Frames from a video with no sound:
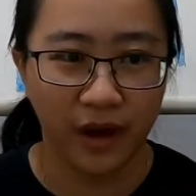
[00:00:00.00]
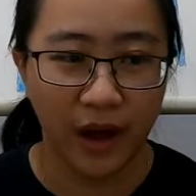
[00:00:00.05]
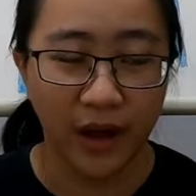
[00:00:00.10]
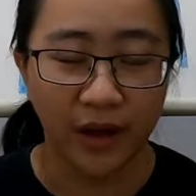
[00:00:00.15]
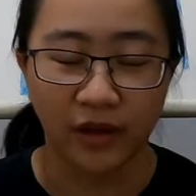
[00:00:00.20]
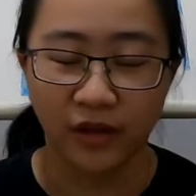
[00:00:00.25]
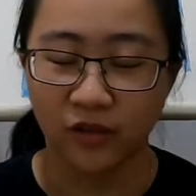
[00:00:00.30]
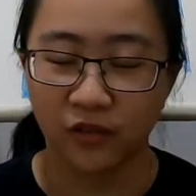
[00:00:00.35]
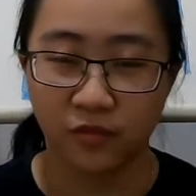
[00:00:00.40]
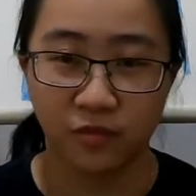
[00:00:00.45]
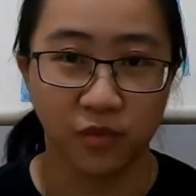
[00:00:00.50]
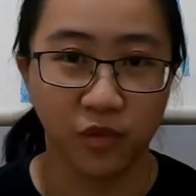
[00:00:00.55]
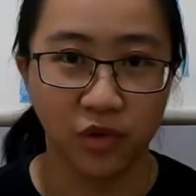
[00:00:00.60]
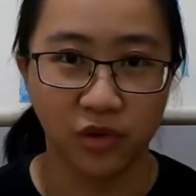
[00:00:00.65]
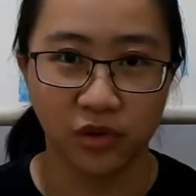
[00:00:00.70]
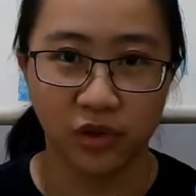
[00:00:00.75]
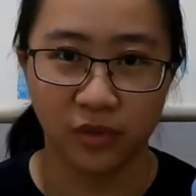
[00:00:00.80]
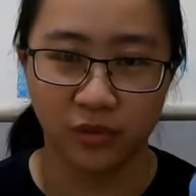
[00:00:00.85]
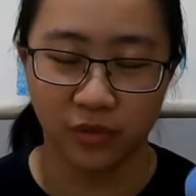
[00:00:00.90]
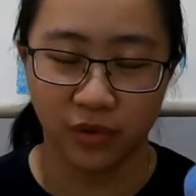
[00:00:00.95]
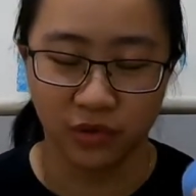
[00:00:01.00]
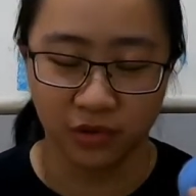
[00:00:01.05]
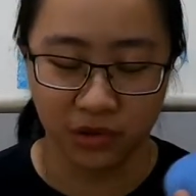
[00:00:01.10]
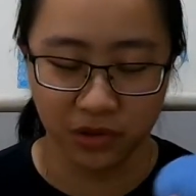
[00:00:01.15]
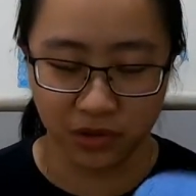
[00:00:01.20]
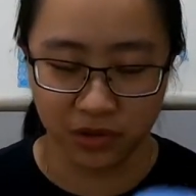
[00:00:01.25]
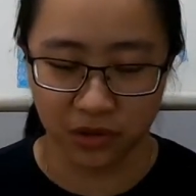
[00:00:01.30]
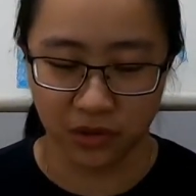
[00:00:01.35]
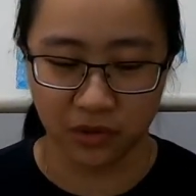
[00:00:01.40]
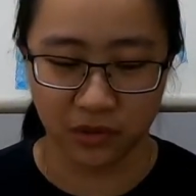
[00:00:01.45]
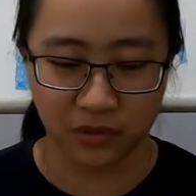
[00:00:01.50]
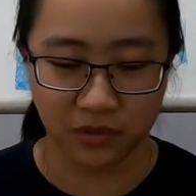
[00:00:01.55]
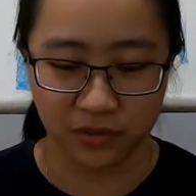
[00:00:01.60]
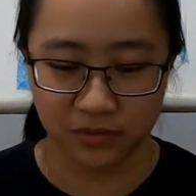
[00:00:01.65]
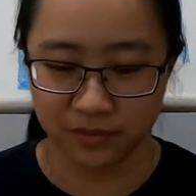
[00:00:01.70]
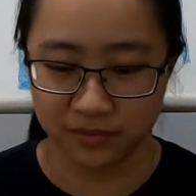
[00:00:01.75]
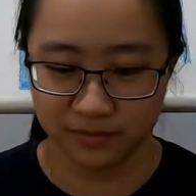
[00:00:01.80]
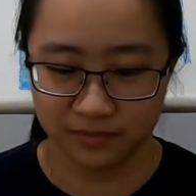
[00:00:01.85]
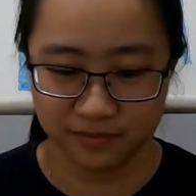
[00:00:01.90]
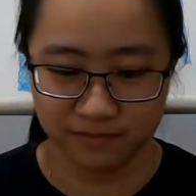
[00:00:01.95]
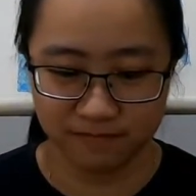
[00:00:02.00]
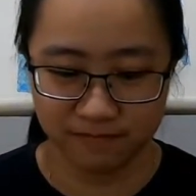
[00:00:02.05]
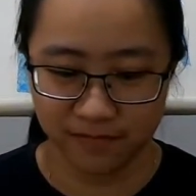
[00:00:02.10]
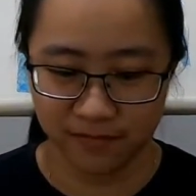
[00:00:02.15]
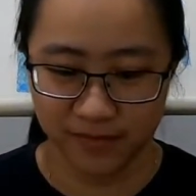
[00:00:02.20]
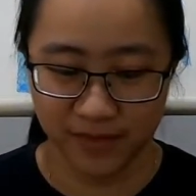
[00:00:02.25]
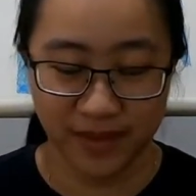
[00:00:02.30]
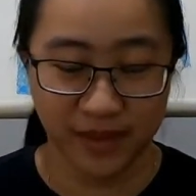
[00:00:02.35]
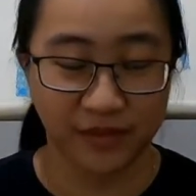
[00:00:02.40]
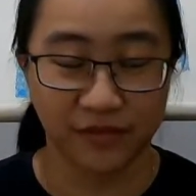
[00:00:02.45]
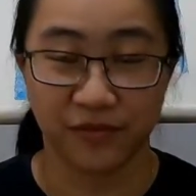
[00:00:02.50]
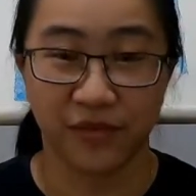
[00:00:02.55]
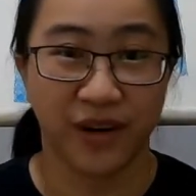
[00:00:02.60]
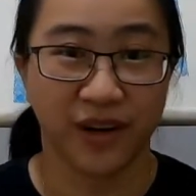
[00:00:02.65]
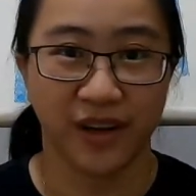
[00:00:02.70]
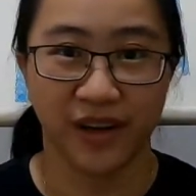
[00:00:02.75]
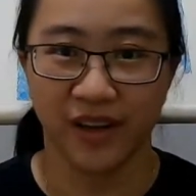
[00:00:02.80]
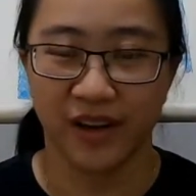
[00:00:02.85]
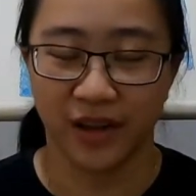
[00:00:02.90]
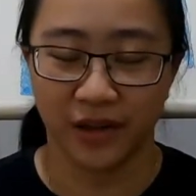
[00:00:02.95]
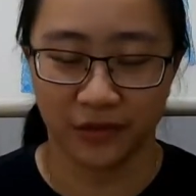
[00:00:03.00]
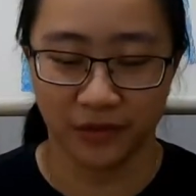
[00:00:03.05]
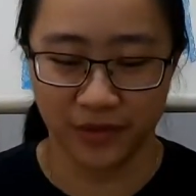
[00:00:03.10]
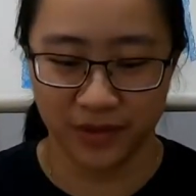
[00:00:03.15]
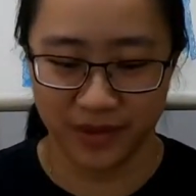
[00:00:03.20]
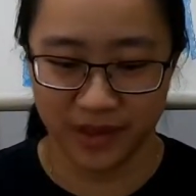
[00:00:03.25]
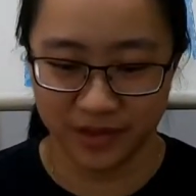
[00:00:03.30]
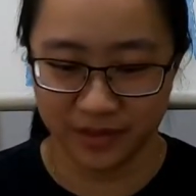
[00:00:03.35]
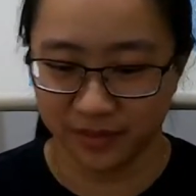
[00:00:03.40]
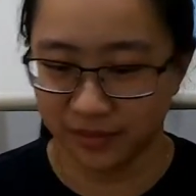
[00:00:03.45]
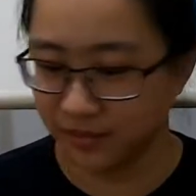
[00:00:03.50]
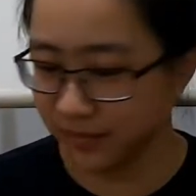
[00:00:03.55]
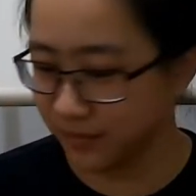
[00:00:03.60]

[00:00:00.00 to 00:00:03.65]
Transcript: I love blue the most, so I'm very glad with it.